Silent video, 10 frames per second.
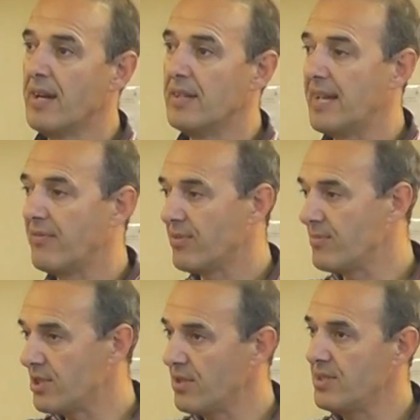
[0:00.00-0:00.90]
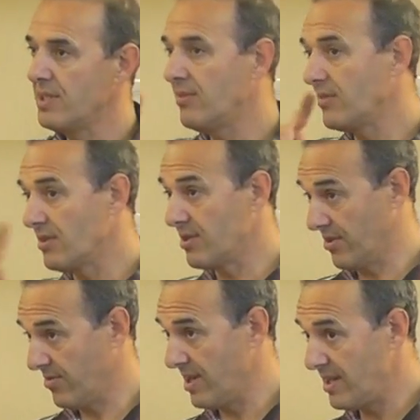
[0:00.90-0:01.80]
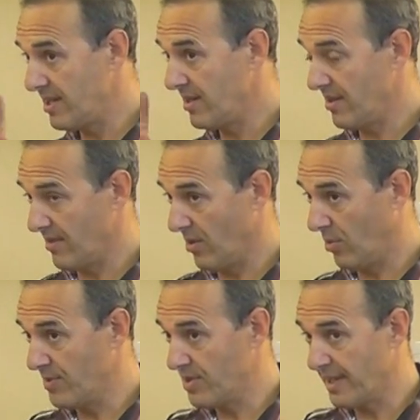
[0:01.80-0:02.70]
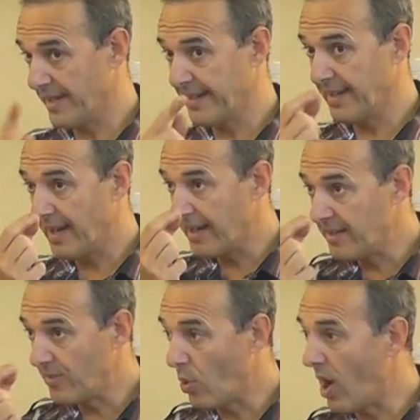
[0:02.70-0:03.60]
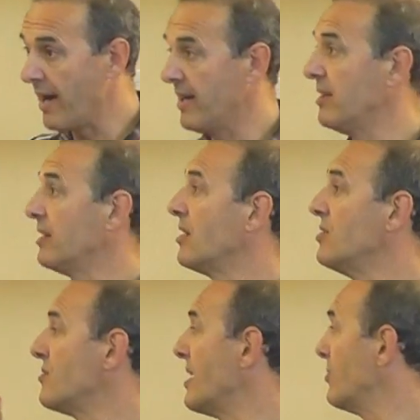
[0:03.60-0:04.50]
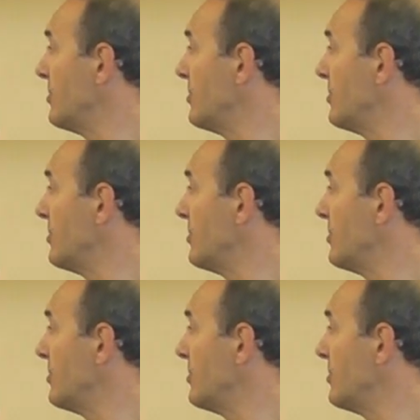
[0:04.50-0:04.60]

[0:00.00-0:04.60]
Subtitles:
And then from 2D we've gone to 3D, almost like a line of wire that goes around.